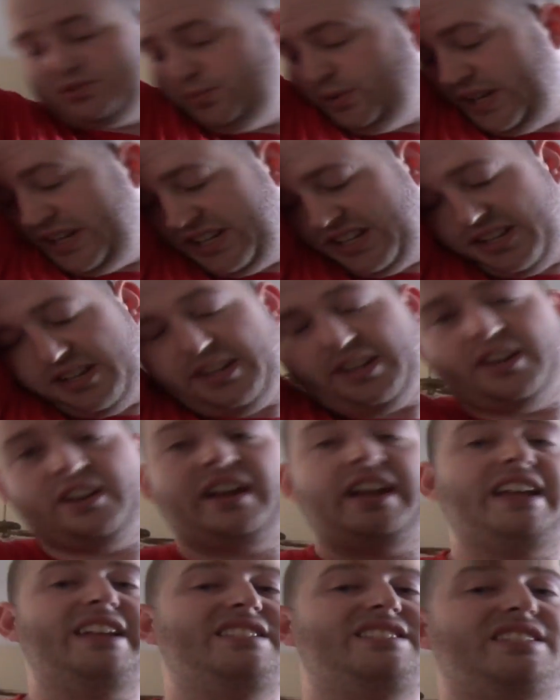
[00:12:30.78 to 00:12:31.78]
sweating in
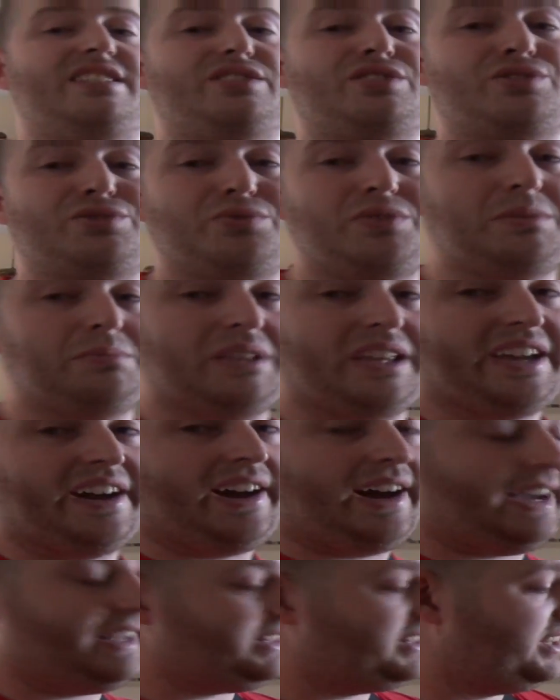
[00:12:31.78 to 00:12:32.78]
here. It's extremely
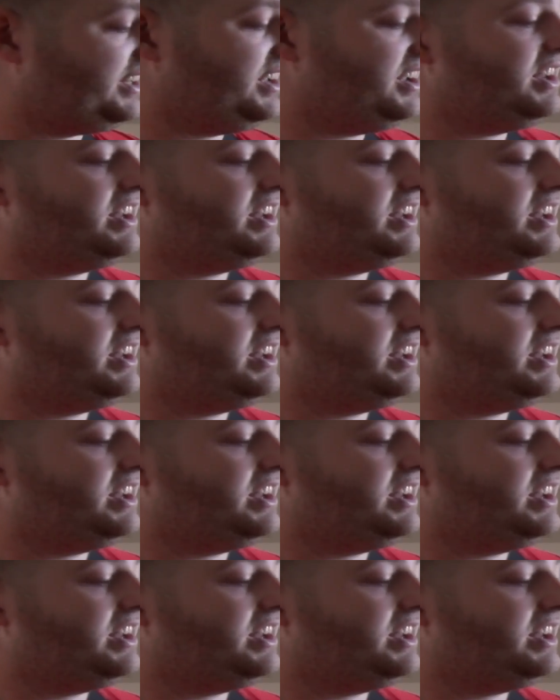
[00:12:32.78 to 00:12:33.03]
hot.